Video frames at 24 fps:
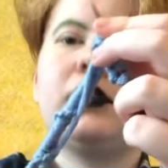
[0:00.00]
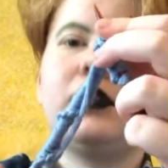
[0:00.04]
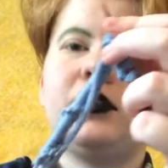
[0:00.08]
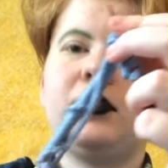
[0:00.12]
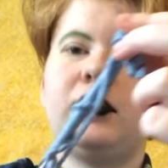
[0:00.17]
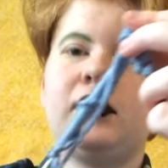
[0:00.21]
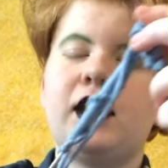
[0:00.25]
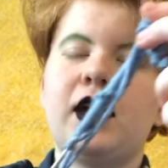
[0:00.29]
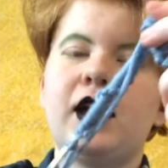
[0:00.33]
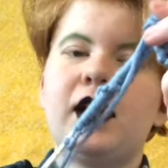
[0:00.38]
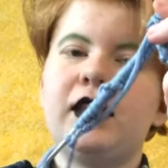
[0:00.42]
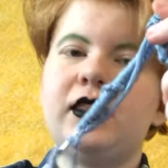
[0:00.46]

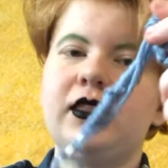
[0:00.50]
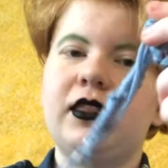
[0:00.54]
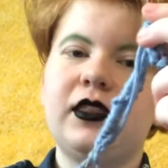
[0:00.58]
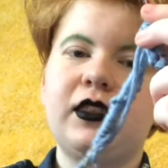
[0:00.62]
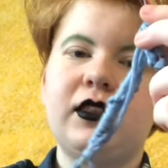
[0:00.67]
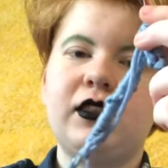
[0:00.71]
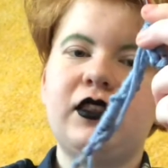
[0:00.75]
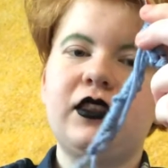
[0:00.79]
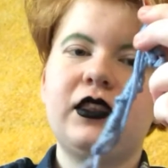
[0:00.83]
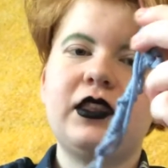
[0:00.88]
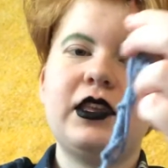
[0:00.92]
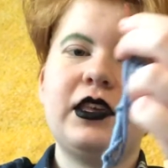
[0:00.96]
Yeah, and
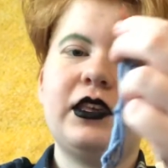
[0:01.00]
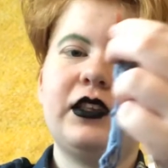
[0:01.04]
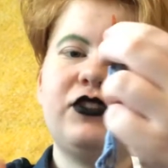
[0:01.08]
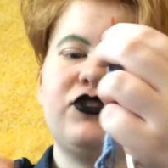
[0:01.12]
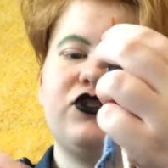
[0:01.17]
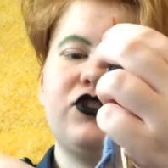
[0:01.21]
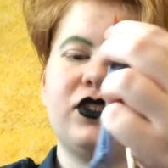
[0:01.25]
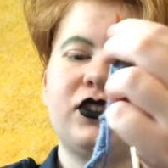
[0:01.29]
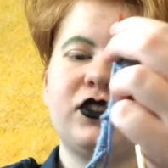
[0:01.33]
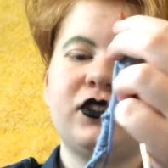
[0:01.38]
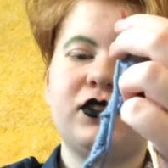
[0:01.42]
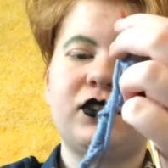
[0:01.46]
it's
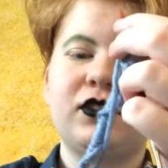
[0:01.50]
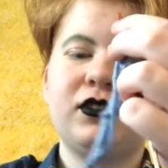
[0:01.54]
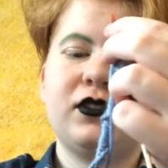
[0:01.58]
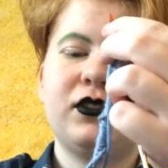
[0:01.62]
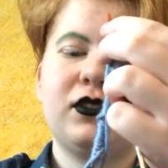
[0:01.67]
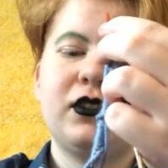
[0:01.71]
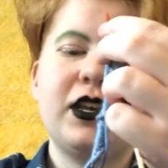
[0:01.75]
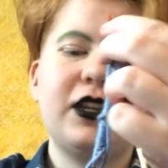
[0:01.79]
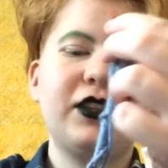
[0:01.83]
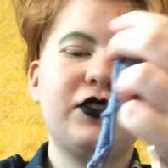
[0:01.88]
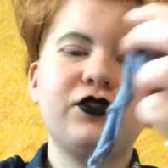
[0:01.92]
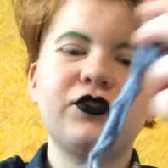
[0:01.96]

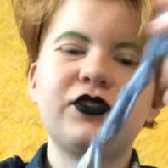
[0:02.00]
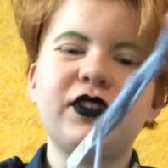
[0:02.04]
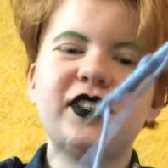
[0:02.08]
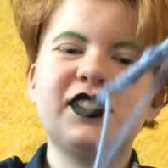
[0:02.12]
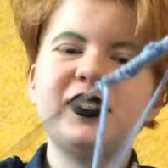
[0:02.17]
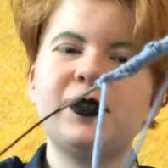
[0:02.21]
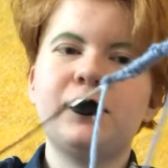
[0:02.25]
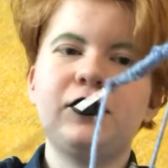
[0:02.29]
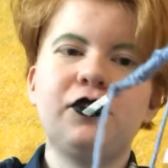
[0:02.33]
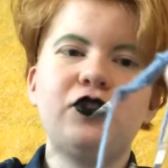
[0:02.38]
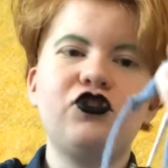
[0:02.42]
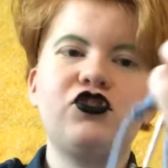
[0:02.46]
really
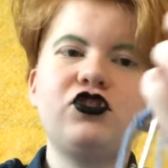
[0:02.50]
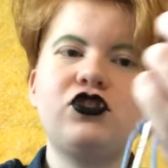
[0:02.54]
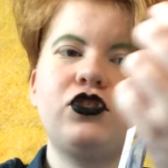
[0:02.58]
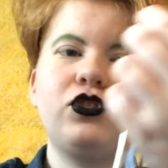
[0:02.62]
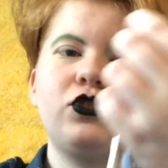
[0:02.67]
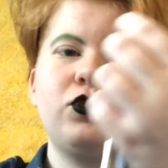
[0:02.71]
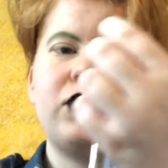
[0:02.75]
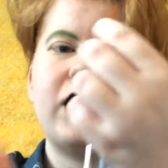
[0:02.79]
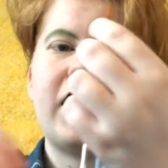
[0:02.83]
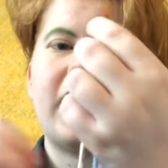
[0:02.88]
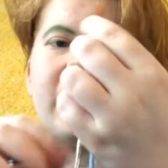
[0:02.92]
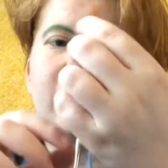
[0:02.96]
simple. You just do
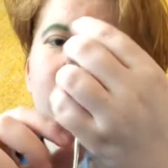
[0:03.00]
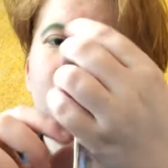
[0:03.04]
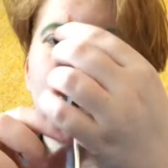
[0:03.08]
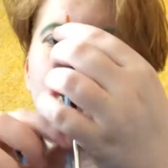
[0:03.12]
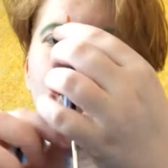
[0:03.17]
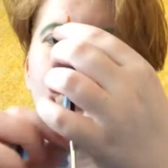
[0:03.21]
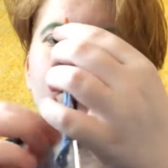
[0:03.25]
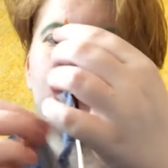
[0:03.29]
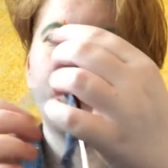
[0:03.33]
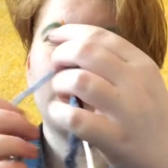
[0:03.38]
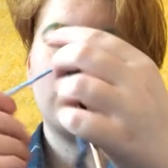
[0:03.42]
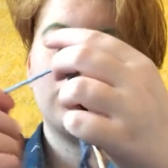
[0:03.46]
that
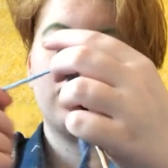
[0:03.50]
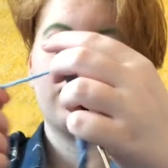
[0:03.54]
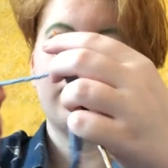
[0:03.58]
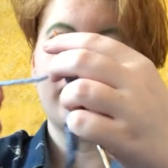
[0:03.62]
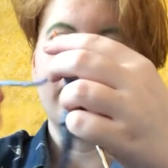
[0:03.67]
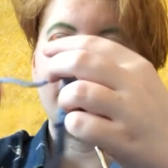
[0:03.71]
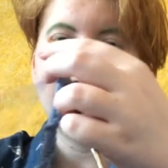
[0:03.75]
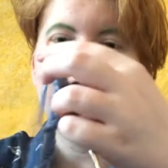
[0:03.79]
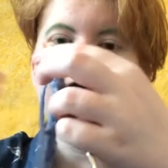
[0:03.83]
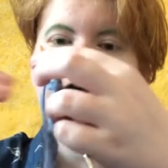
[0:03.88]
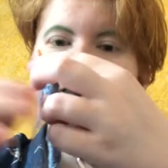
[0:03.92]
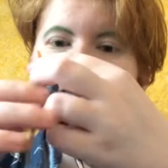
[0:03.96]
over and over
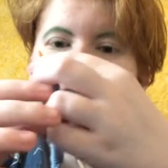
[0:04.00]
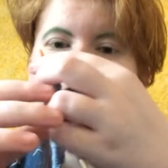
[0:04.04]
again